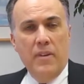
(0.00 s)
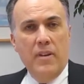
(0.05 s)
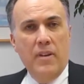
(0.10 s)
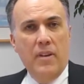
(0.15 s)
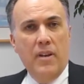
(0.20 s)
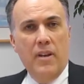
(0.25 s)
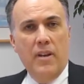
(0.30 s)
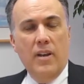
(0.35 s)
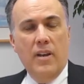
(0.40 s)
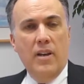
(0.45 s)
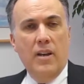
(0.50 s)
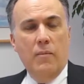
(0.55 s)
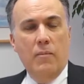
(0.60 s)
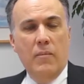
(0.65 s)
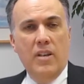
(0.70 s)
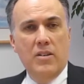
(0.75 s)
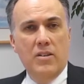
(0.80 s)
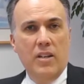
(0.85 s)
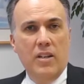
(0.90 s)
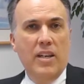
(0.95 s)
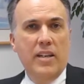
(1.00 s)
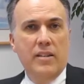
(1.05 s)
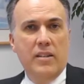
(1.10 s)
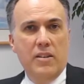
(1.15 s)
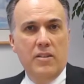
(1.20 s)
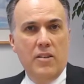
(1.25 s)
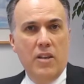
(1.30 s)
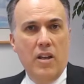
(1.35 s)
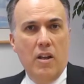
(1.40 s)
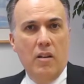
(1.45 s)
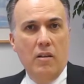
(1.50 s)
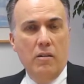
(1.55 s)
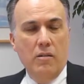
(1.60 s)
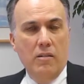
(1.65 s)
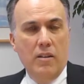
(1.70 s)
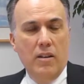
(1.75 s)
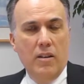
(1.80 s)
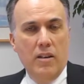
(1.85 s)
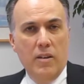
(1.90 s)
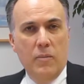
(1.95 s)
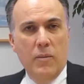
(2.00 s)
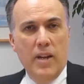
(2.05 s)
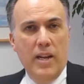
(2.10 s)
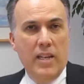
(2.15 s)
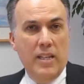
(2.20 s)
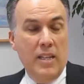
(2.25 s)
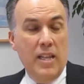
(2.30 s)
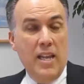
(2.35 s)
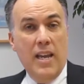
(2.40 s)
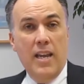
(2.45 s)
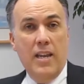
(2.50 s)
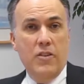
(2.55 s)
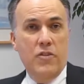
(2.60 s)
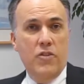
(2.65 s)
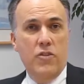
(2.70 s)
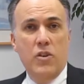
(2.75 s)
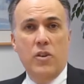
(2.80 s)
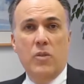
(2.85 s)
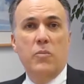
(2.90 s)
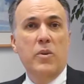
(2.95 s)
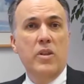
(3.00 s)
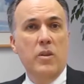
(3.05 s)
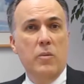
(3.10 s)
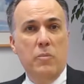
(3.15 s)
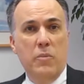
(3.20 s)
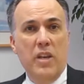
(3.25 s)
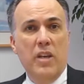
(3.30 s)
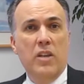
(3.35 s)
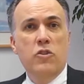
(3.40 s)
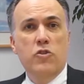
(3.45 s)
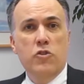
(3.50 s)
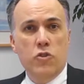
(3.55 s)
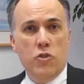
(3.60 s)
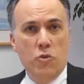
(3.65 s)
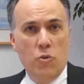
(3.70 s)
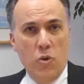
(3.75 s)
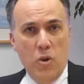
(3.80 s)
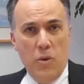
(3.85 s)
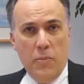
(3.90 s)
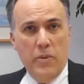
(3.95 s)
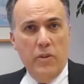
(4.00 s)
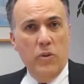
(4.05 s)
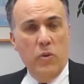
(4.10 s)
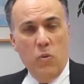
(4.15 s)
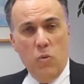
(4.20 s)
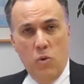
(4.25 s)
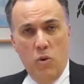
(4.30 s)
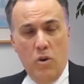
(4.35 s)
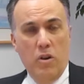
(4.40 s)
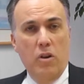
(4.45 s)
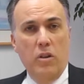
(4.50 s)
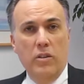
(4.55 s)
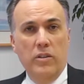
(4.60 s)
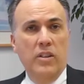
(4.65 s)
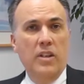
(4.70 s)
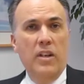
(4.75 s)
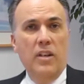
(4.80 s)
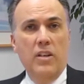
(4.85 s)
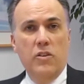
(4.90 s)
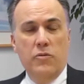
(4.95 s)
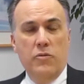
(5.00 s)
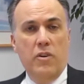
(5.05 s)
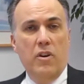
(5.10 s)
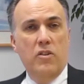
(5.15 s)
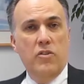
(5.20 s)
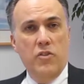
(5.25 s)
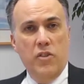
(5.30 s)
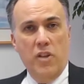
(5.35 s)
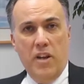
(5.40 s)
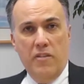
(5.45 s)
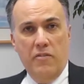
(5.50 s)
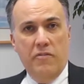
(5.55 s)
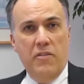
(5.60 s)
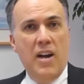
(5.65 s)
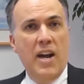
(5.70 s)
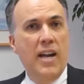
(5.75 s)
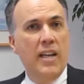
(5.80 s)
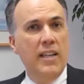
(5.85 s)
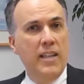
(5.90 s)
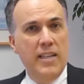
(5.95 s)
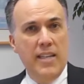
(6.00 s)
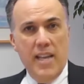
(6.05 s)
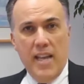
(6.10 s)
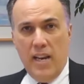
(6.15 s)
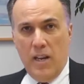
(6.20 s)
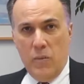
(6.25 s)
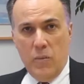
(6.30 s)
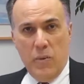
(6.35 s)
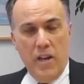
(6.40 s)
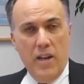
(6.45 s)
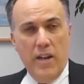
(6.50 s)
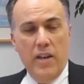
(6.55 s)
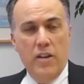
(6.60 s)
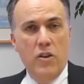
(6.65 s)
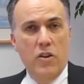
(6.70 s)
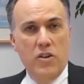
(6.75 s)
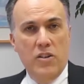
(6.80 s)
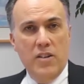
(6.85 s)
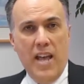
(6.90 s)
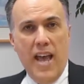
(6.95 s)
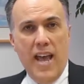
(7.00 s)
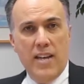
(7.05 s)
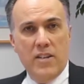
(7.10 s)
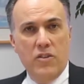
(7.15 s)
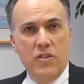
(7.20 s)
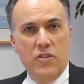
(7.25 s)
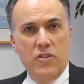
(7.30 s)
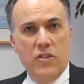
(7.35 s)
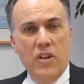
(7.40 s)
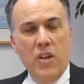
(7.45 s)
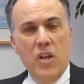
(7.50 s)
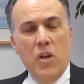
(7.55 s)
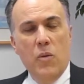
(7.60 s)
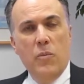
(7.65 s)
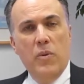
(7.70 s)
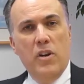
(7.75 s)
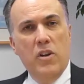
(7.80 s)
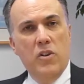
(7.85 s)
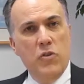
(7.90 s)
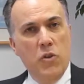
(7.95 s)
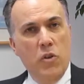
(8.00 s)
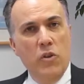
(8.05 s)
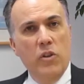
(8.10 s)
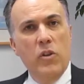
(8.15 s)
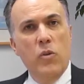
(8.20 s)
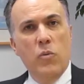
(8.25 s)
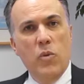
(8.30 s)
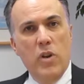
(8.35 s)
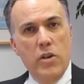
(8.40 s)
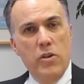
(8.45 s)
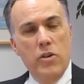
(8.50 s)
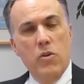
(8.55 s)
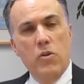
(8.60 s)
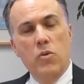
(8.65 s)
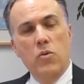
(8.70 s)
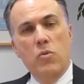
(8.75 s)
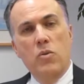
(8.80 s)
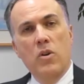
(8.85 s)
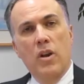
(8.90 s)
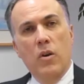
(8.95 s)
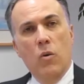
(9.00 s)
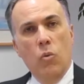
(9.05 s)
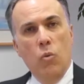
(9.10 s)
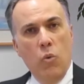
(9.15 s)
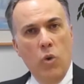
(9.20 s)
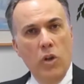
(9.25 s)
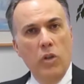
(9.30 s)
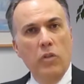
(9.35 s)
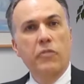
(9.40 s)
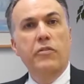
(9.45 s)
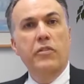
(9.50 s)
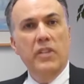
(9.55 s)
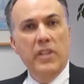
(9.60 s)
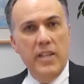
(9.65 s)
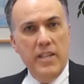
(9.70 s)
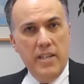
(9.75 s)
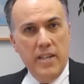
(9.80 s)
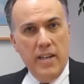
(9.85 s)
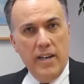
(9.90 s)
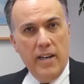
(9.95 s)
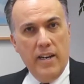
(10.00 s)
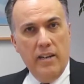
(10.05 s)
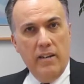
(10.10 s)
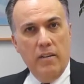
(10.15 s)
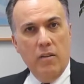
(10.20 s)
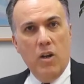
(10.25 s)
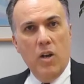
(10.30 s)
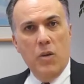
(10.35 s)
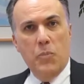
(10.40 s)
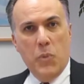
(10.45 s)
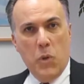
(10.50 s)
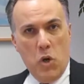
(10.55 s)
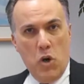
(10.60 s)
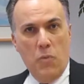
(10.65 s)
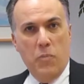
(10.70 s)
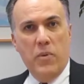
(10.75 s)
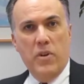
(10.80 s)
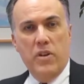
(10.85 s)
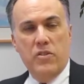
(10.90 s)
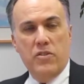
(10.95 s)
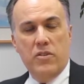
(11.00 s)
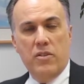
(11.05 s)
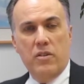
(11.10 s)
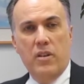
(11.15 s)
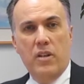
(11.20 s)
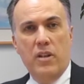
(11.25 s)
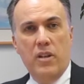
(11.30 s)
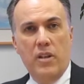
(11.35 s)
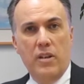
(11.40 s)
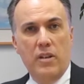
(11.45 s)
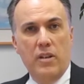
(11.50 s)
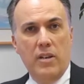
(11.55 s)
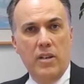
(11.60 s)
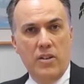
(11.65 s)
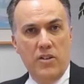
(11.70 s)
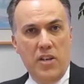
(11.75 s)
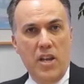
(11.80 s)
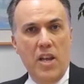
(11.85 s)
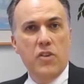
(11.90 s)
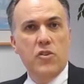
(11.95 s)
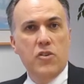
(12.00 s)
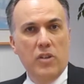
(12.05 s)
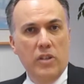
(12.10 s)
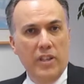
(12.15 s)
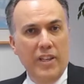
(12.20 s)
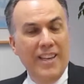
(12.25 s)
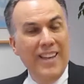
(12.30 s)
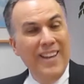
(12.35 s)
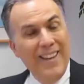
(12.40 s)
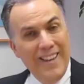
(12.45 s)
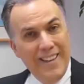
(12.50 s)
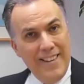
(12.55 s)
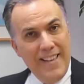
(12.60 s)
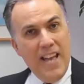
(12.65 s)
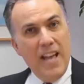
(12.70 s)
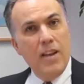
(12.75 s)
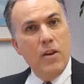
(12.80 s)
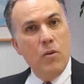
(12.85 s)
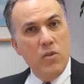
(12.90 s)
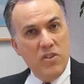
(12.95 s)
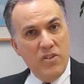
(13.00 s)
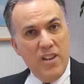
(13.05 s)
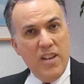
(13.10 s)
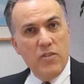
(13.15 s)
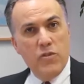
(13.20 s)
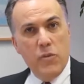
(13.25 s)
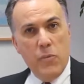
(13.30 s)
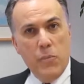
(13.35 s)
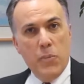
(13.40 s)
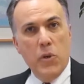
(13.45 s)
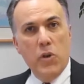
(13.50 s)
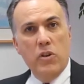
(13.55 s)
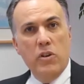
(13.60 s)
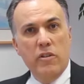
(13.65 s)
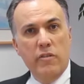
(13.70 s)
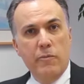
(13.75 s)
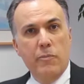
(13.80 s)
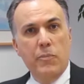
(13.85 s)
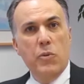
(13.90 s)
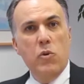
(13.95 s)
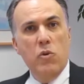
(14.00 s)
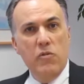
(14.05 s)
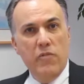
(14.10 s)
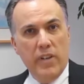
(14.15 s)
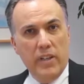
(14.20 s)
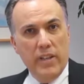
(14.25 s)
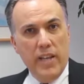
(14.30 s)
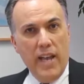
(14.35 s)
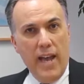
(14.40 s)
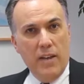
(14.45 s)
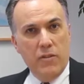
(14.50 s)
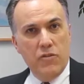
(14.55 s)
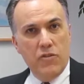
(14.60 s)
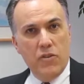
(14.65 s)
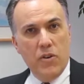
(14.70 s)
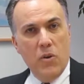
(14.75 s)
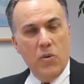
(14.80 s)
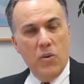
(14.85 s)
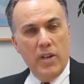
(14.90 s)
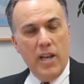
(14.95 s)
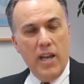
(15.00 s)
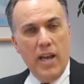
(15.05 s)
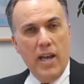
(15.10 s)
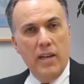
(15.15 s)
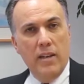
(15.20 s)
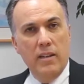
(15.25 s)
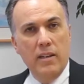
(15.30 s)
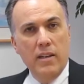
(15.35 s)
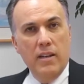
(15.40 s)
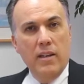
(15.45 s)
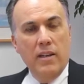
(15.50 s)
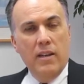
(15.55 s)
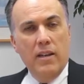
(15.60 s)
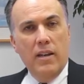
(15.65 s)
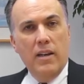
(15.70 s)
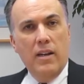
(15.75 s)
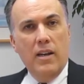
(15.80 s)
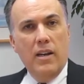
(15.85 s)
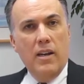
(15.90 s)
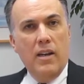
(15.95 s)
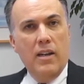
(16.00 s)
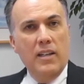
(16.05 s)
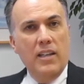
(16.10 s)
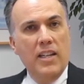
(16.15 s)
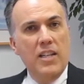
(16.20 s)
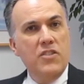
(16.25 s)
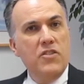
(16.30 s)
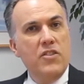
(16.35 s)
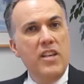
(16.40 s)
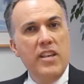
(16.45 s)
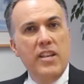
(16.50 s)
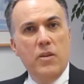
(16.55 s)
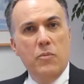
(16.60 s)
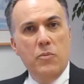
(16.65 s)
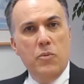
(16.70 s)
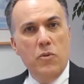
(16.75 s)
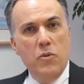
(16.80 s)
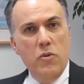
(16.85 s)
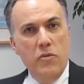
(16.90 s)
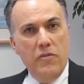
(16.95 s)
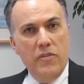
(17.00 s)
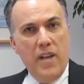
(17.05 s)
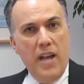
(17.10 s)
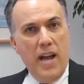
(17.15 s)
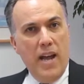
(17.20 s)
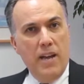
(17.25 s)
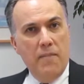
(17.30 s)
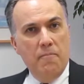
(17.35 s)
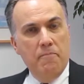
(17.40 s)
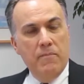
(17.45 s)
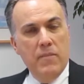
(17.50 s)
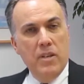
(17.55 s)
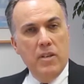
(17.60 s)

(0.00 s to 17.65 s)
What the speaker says: As I like to tell my clients, you can be the biggest screw up in the world as far as not filing, getting behind your taxes, but it's only when you willfully did it on purpose and intentionally. And the IRS has the burden of proving that. So again, unless they can prove that,